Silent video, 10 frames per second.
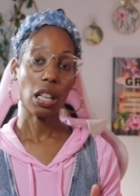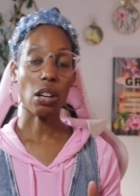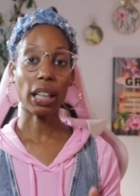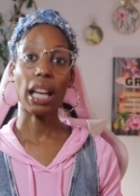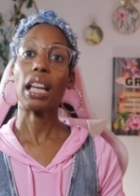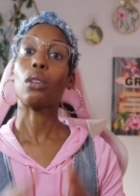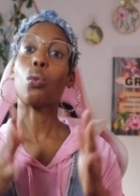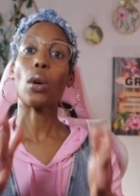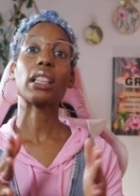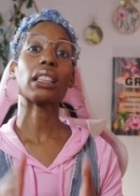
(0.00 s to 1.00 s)
Okay,
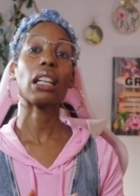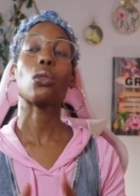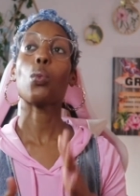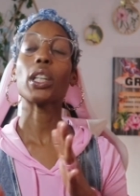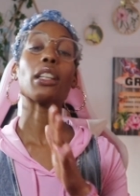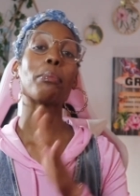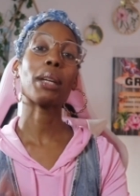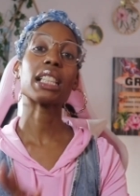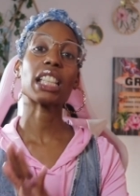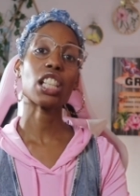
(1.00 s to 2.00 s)
and one thing, one of the
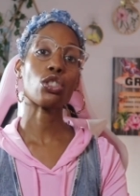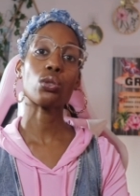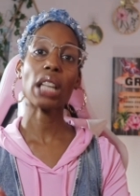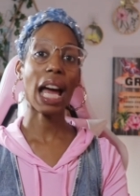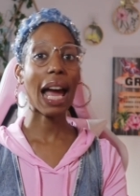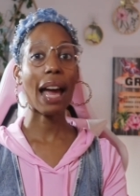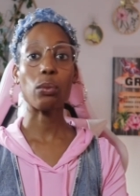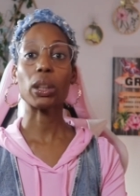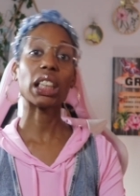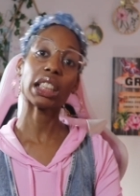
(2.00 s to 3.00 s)
biggest issues I
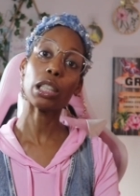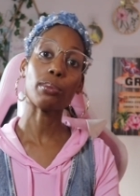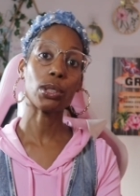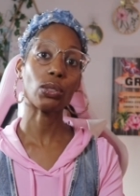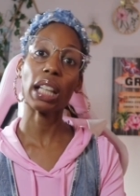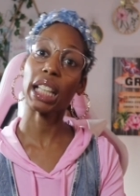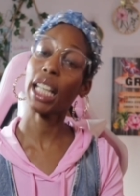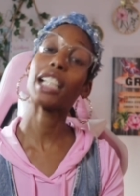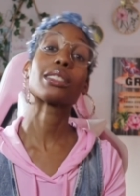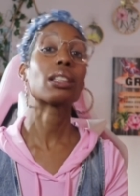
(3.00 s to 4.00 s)
had with these Hebrews like
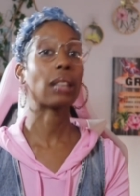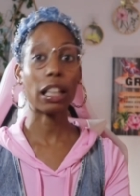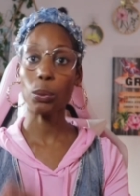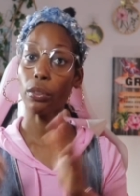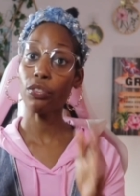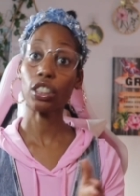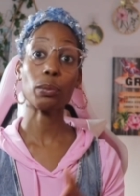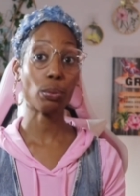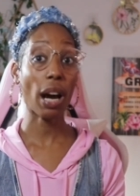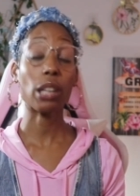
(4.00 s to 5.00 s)
that they were full
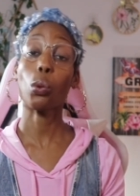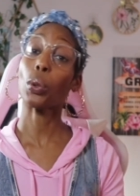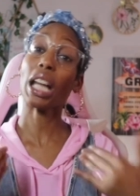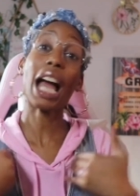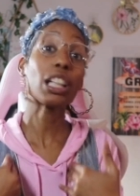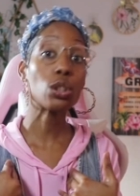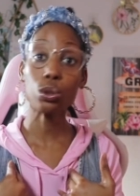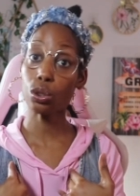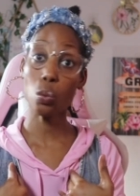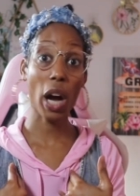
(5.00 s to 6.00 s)
of pride. When I
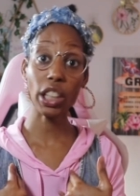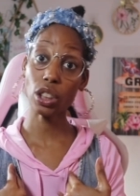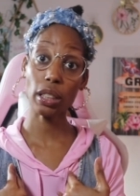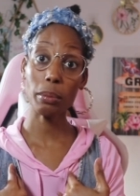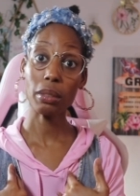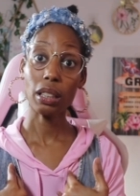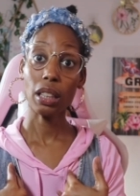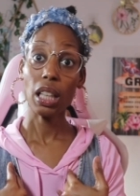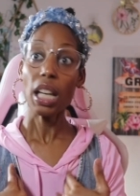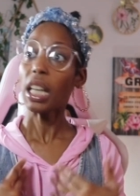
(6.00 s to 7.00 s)
used to watch them,
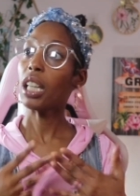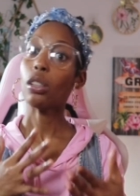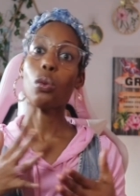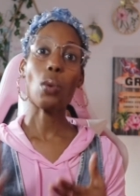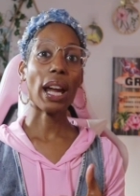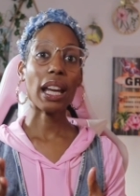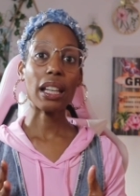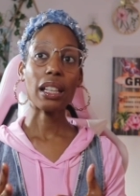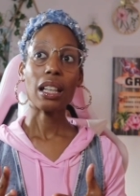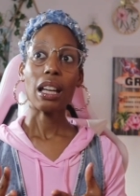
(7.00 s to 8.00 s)
in a
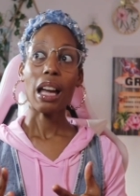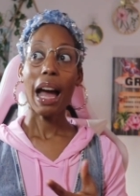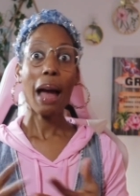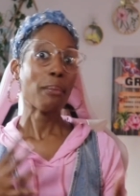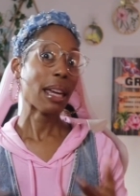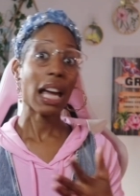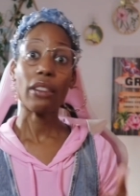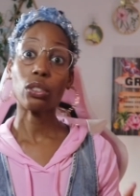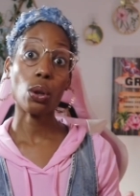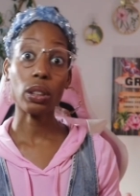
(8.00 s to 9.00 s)
way, I may
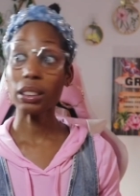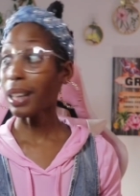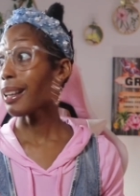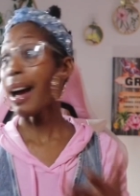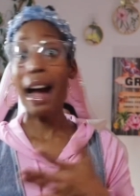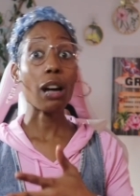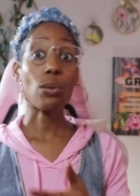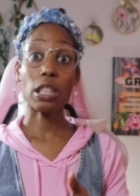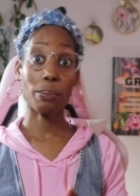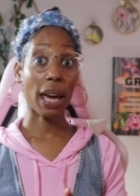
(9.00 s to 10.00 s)
have thought that I
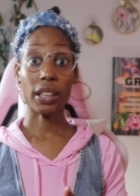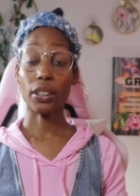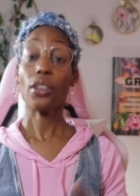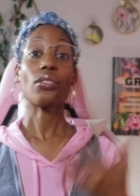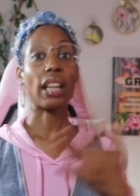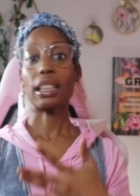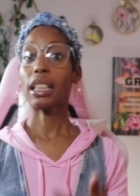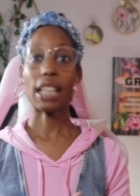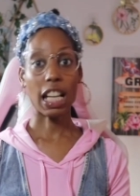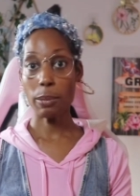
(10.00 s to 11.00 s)
was better than
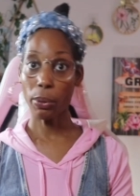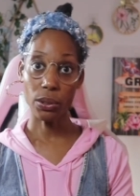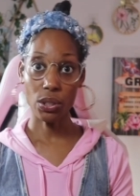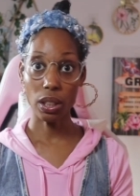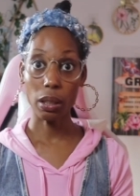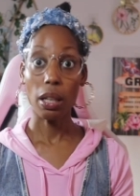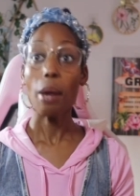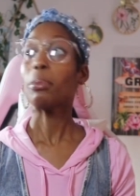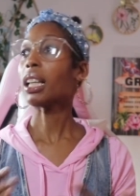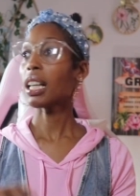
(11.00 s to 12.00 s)
the next person
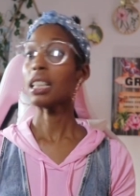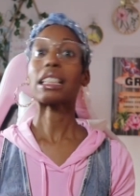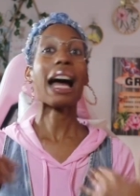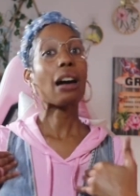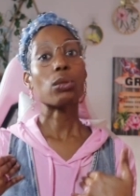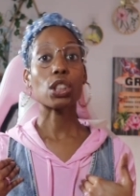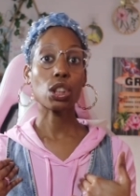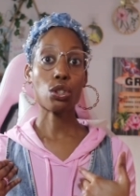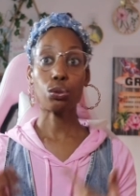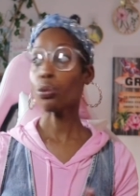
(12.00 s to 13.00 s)
because I was in
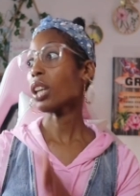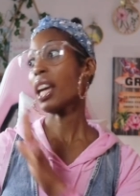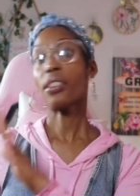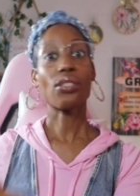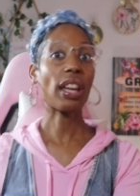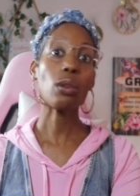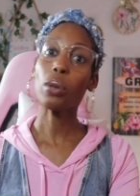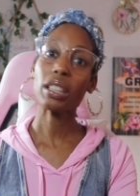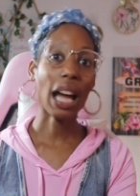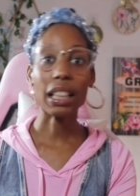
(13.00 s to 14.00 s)
the truth and they
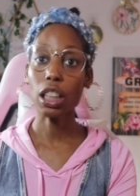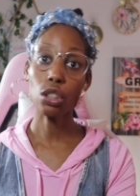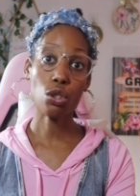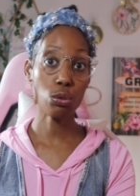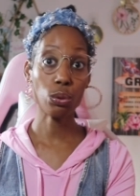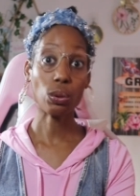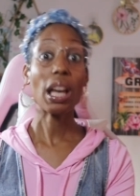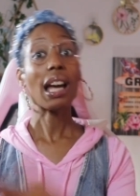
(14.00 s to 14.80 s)
were not in the truth.